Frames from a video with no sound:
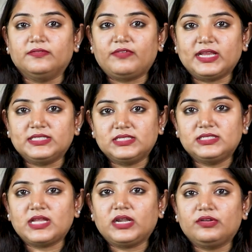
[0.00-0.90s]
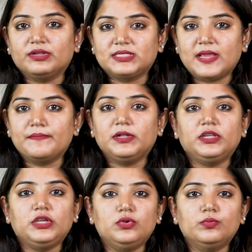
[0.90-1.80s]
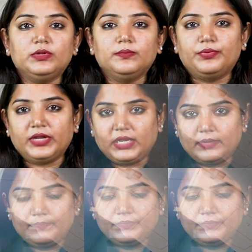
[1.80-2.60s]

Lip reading: devices that resemble the human brain.